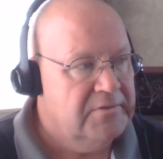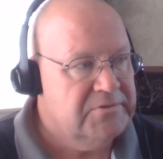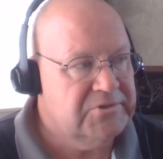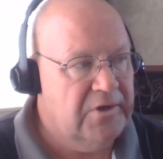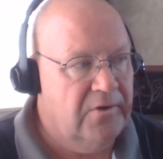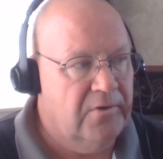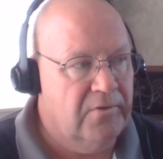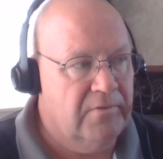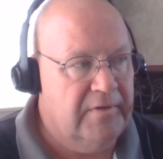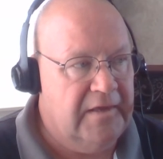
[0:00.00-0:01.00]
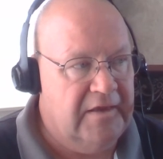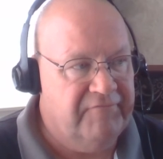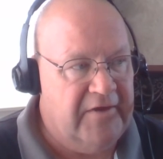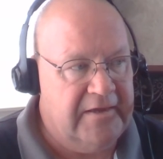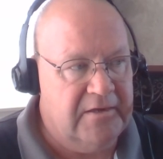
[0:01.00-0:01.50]
So
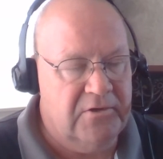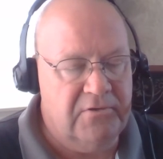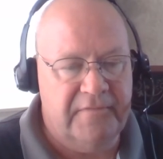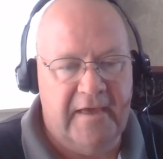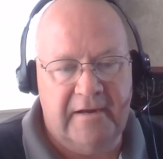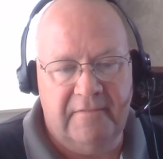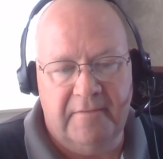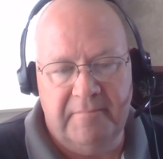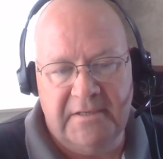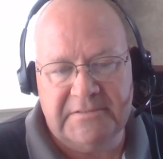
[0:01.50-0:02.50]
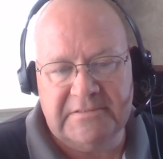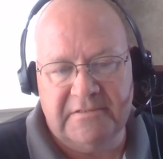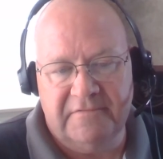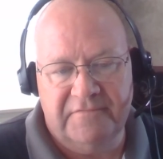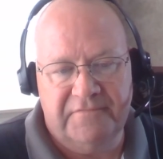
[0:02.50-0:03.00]
if I can do that in the midst
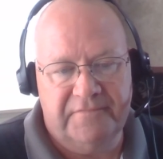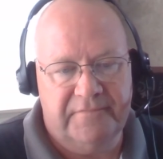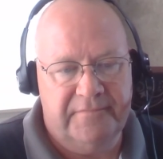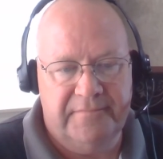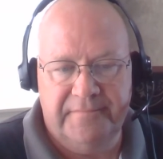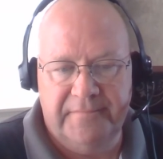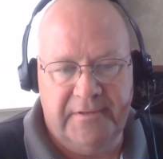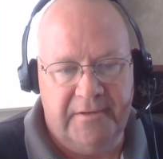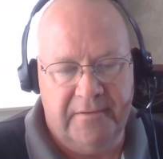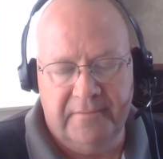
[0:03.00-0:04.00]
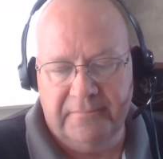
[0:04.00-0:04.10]
of, you know,